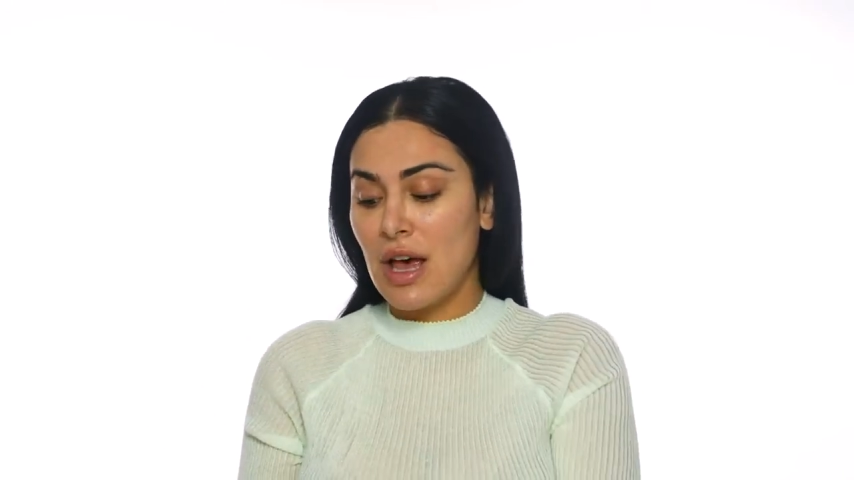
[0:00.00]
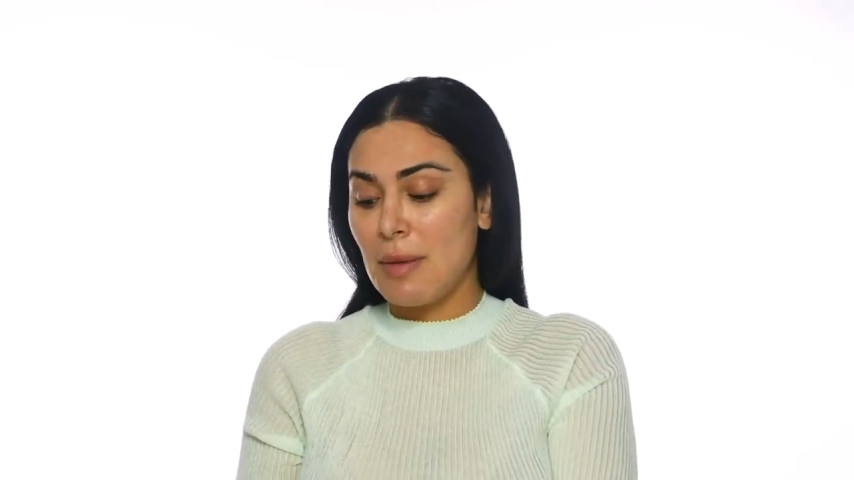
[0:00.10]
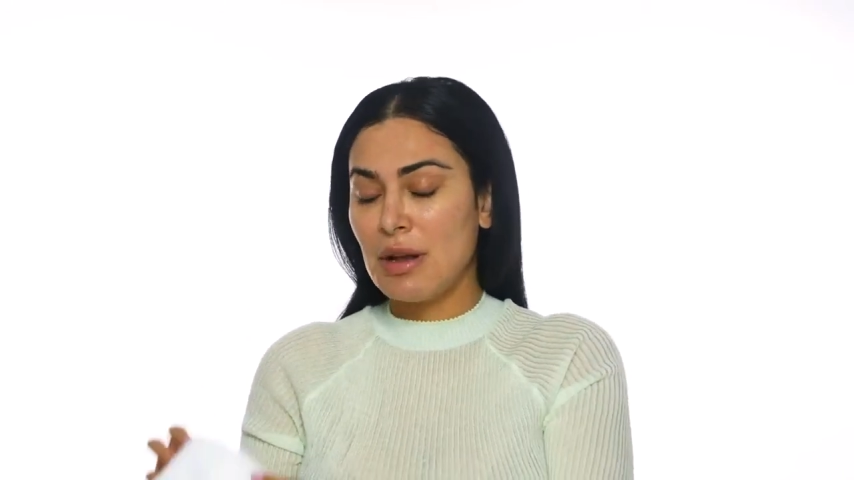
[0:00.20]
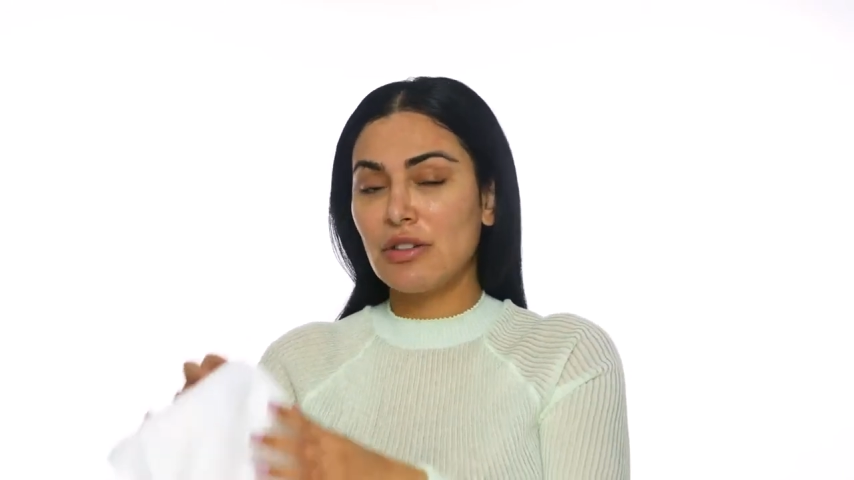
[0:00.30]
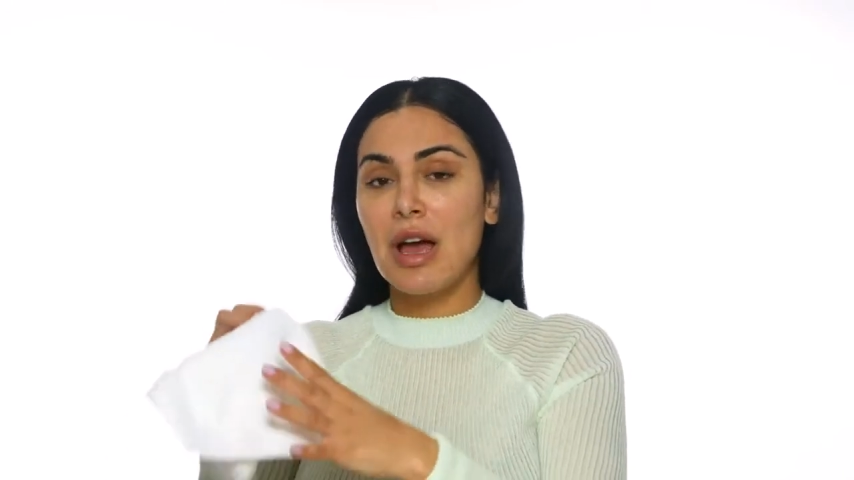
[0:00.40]

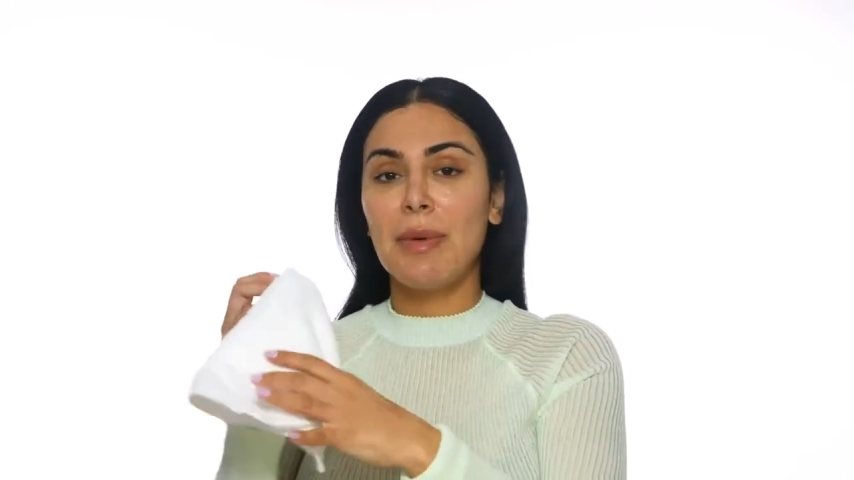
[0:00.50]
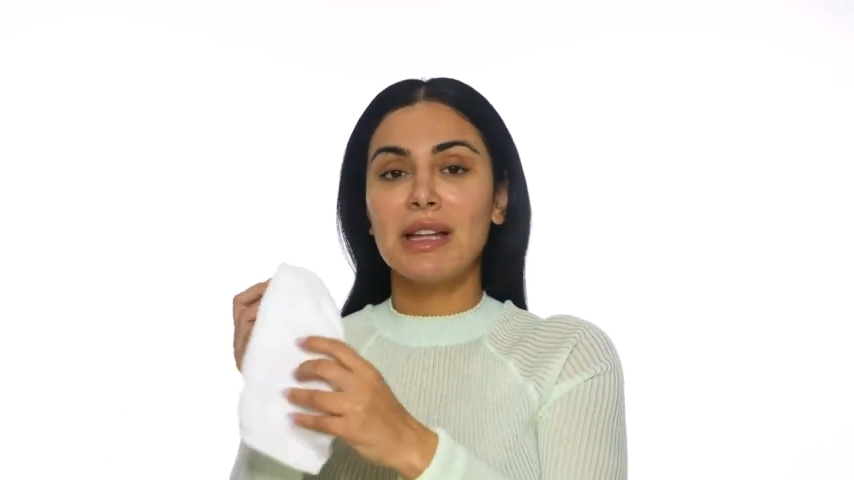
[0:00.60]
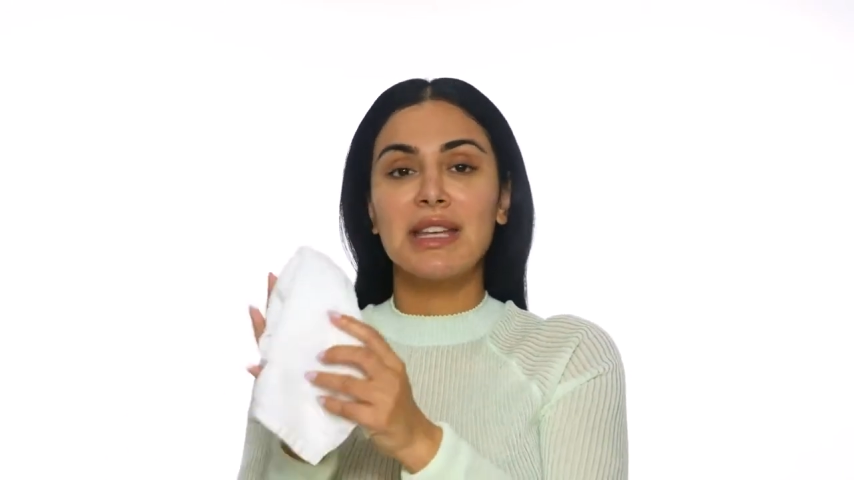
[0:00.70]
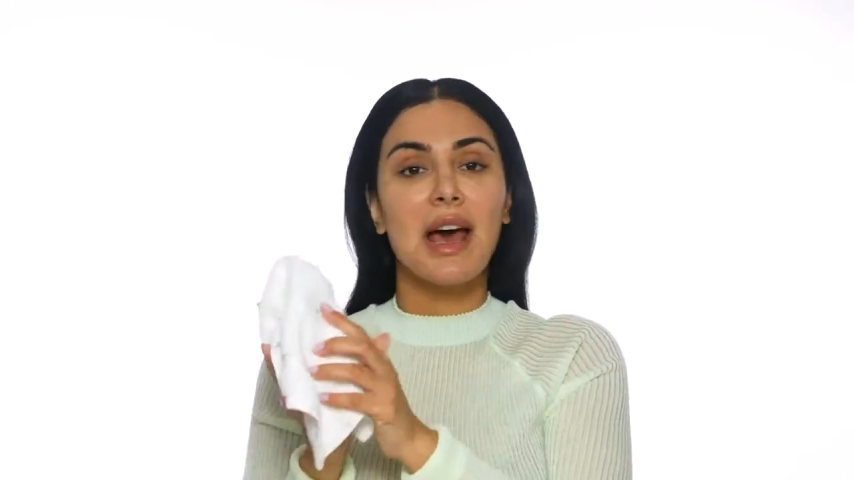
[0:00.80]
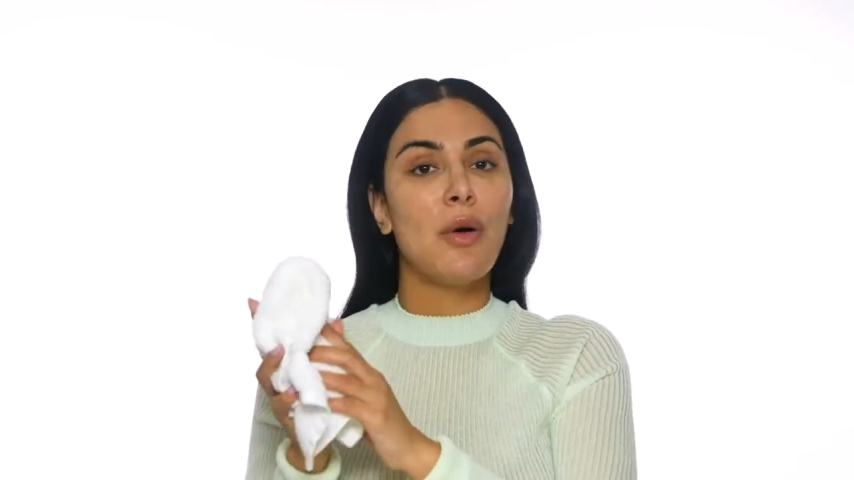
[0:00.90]
I'm gonna grab a
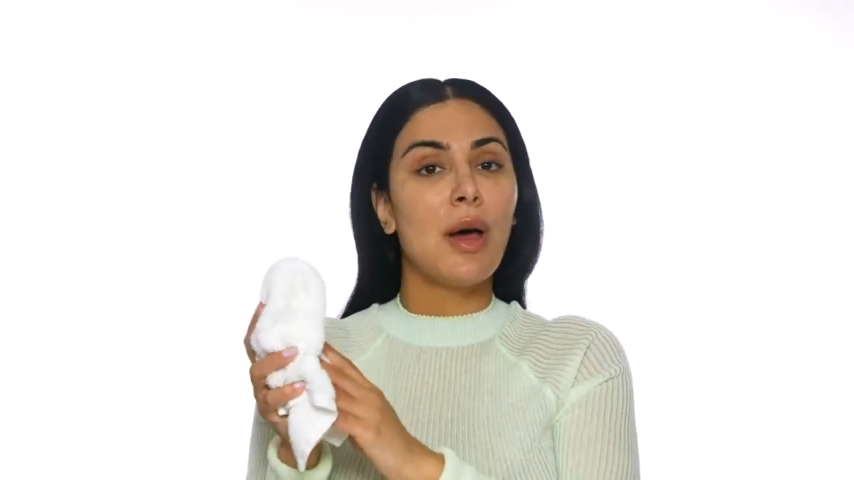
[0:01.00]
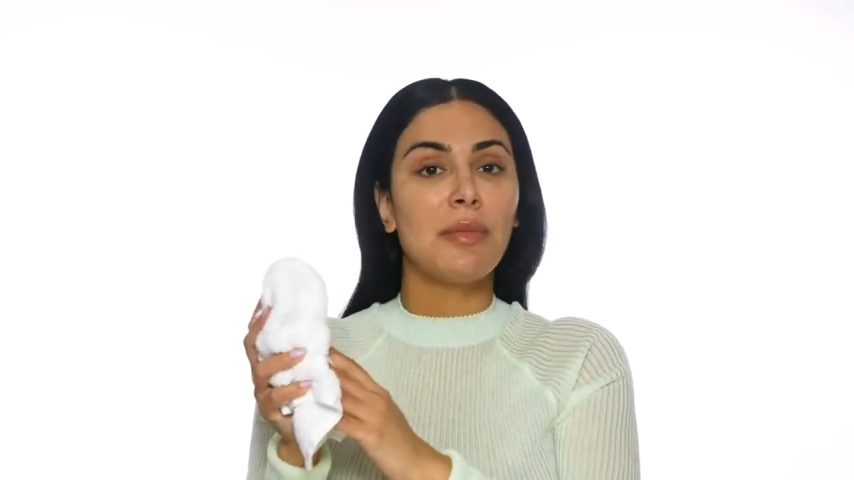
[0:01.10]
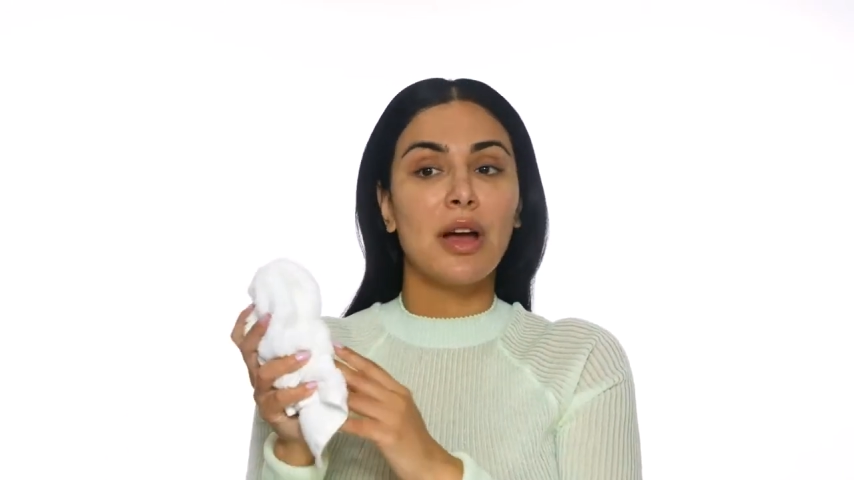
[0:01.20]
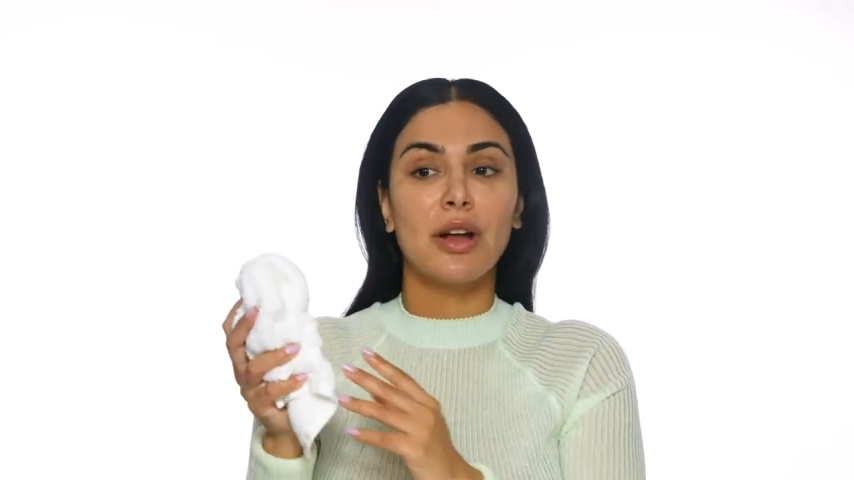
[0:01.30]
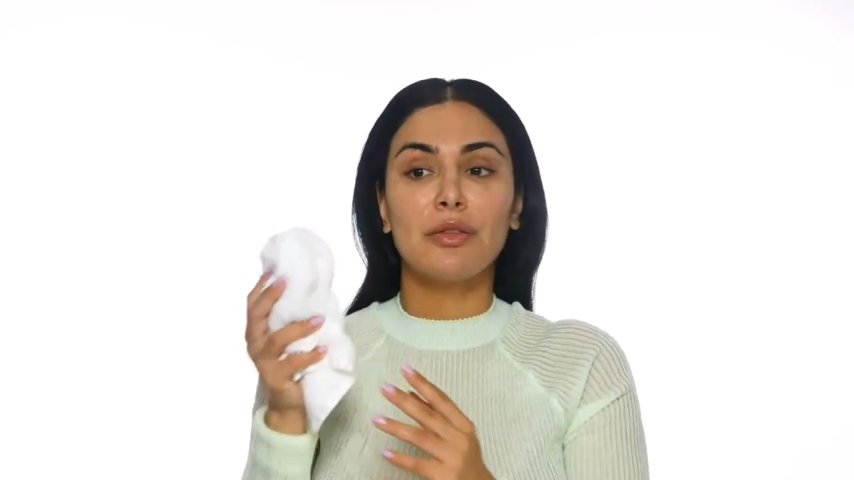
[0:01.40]
towel, I'm
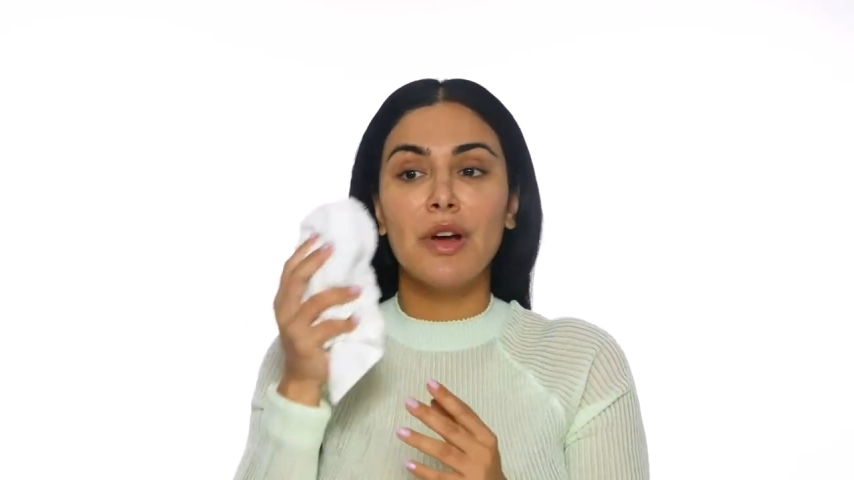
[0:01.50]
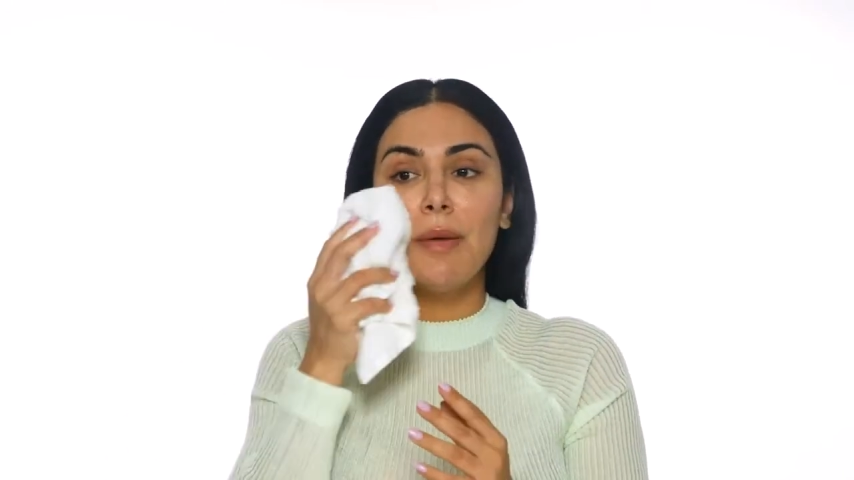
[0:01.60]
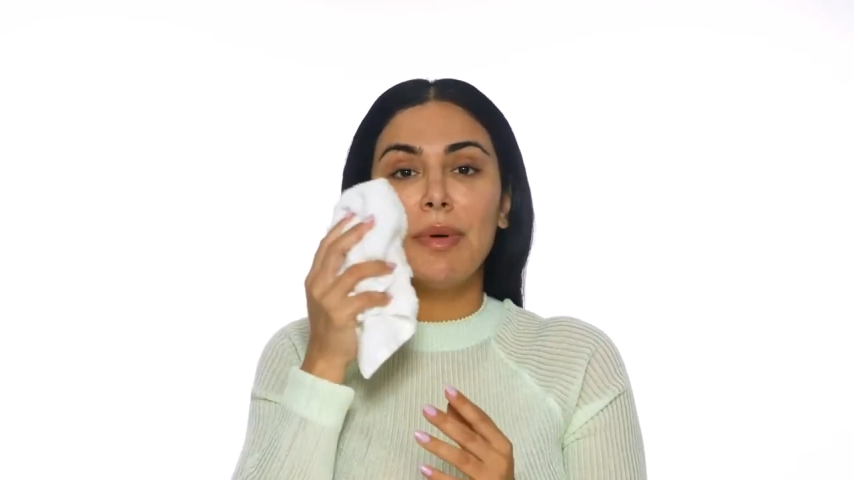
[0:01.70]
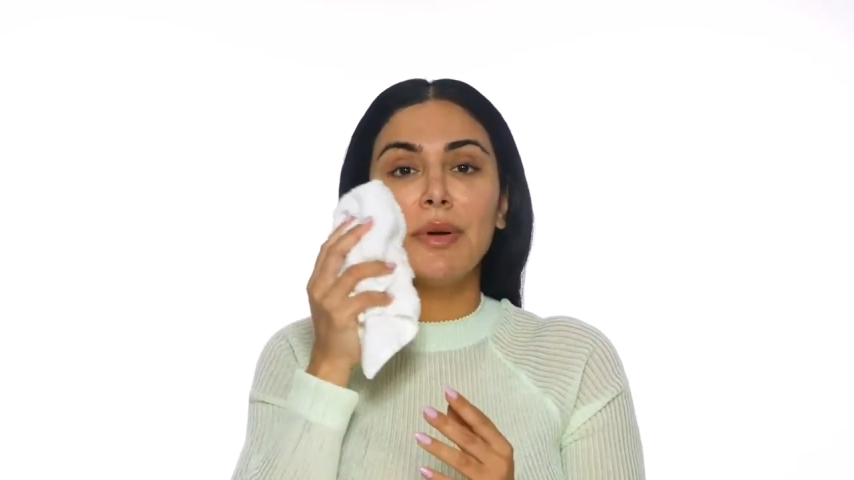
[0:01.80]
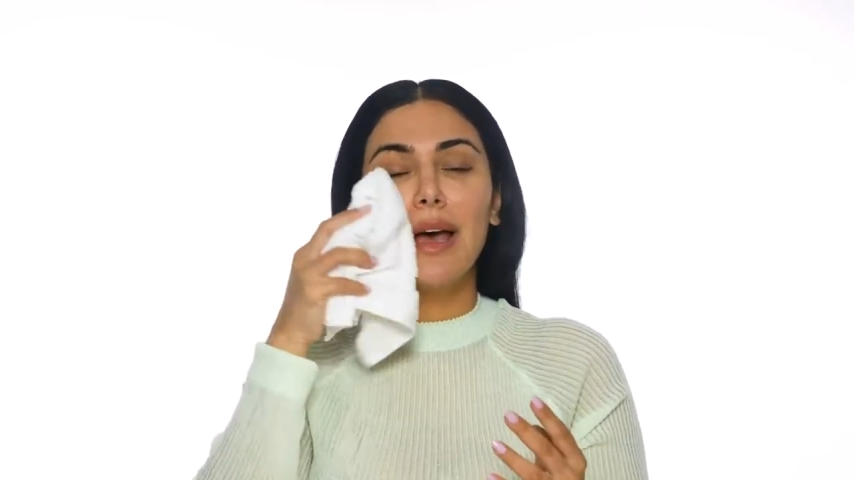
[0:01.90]
not gonna rub.